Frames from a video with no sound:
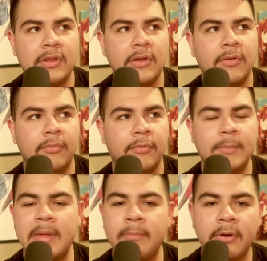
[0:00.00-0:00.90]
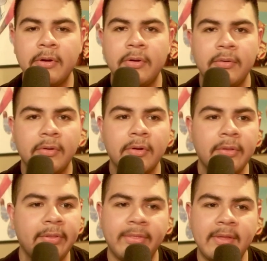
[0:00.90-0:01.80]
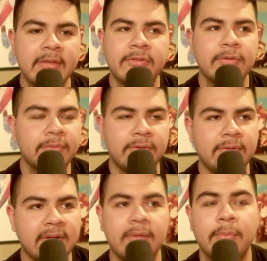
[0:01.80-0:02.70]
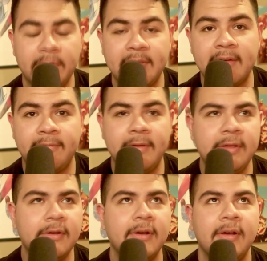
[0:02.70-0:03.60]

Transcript: you know, remember all the things you did with that figure.